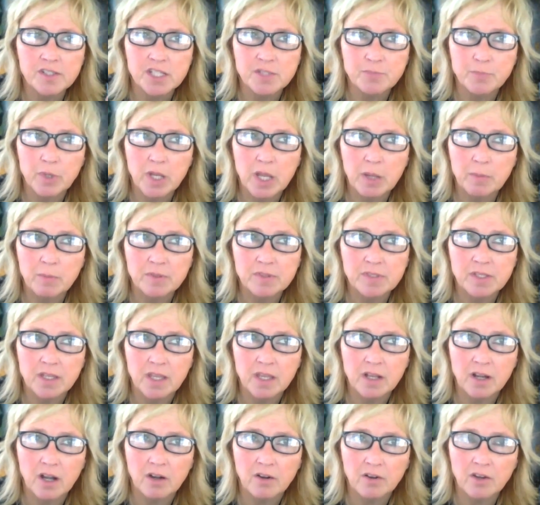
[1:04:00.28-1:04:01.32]
that's been able to
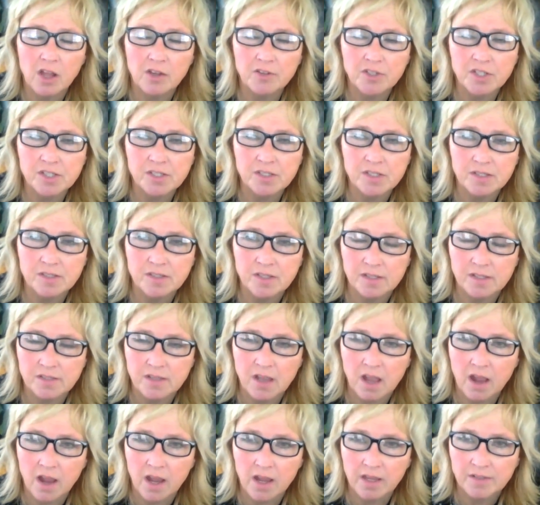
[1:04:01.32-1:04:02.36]
get our consciousness this
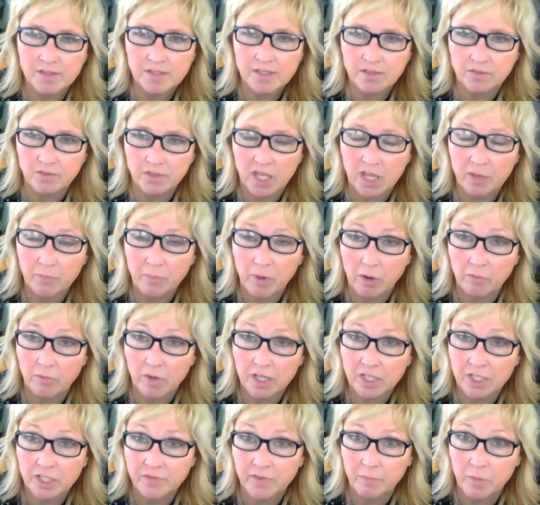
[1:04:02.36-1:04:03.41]
high and still keep our
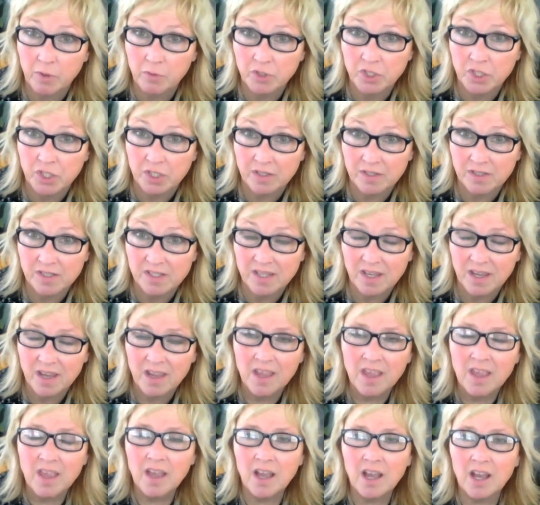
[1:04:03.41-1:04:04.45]
range of emotions.
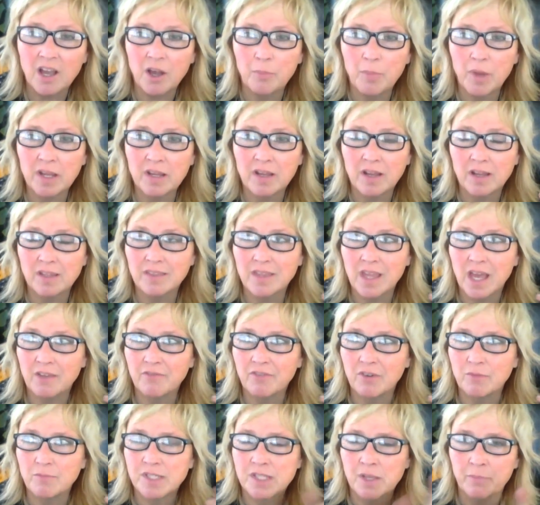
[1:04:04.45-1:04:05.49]
I got that
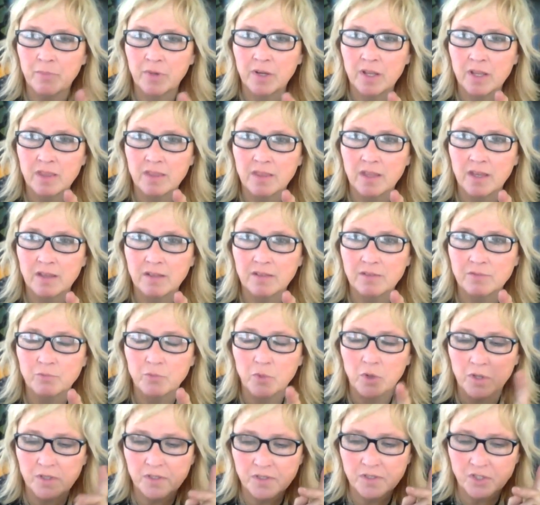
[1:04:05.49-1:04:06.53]
from somebody that
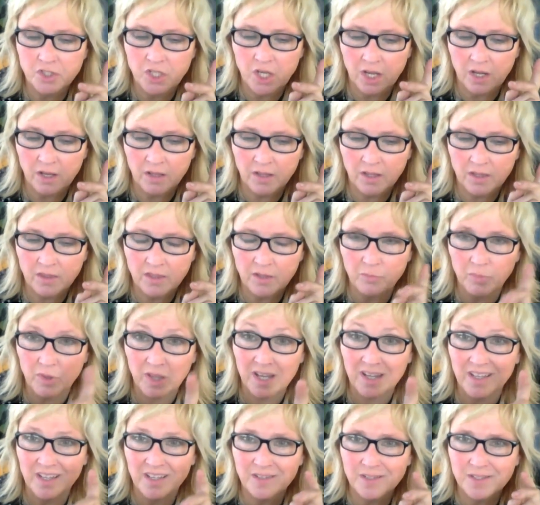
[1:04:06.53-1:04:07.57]
was channeling the
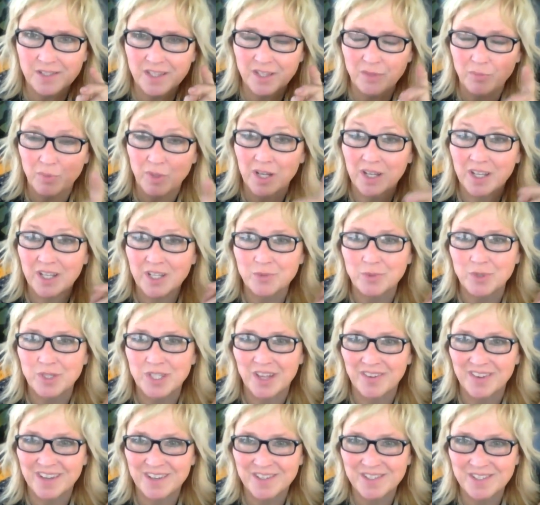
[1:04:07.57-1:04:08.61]
Pleiadians, and the Pleiadians were
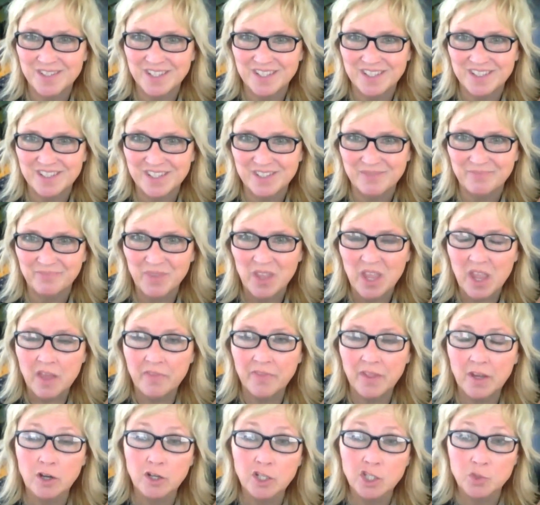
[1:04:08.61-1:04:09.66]
telling us this.
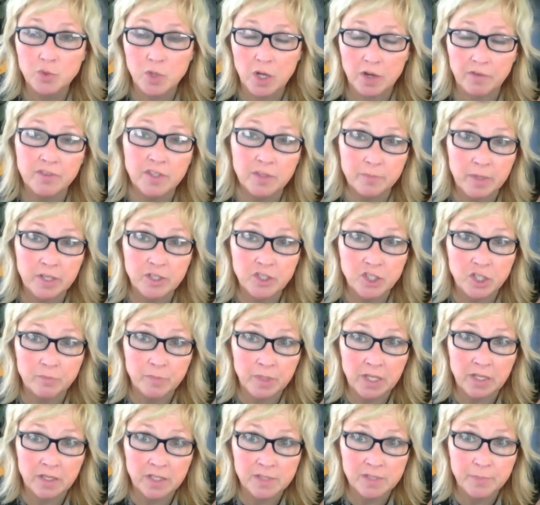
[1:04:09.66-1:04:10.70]
They are 12th dimension
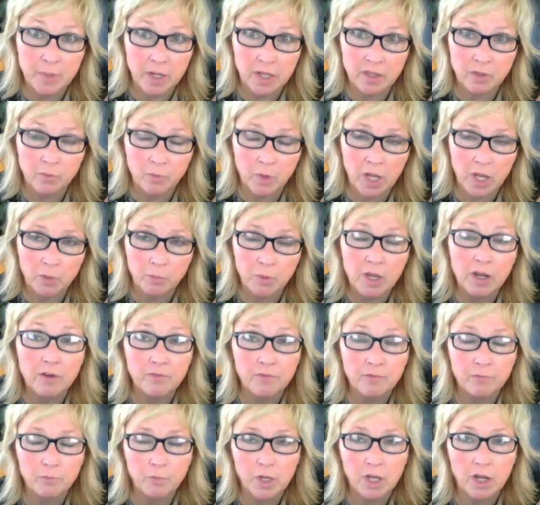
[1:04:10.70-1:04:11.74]
beings, by the way.
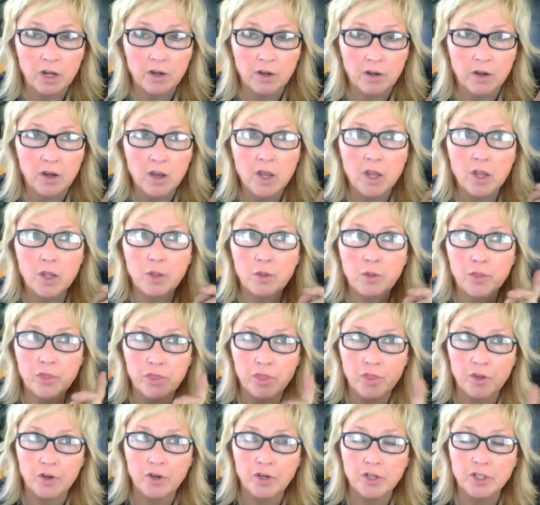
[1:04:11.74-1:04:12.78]
We are
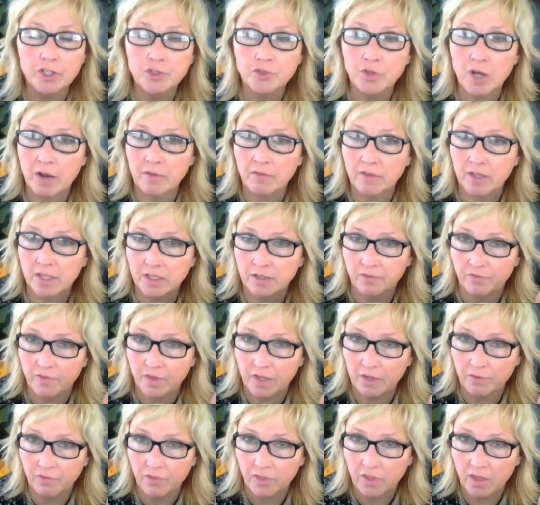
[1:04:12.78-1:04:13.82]
third traveling to
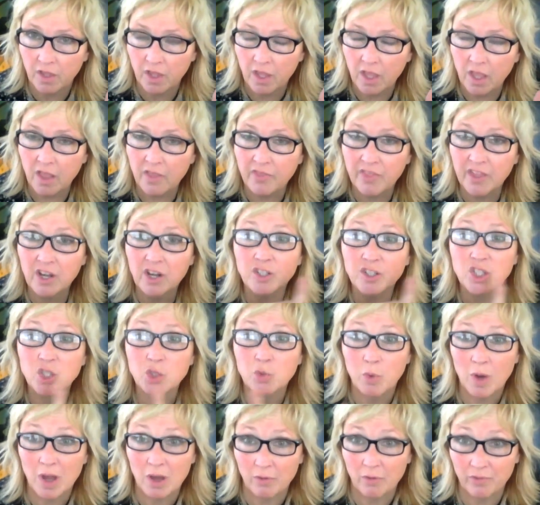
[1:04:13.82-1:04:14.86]
fifth. They are
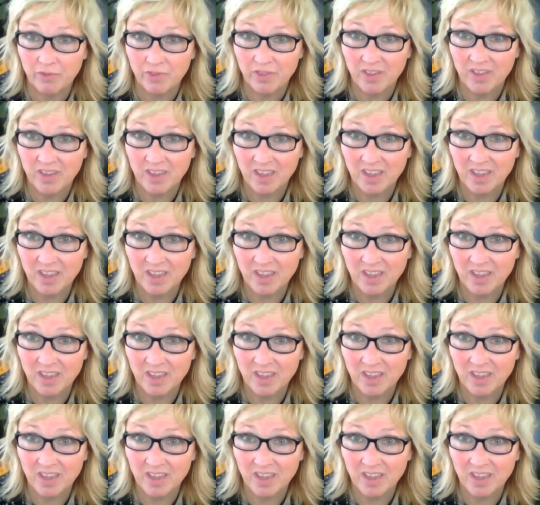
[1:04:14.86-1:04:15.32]
12th.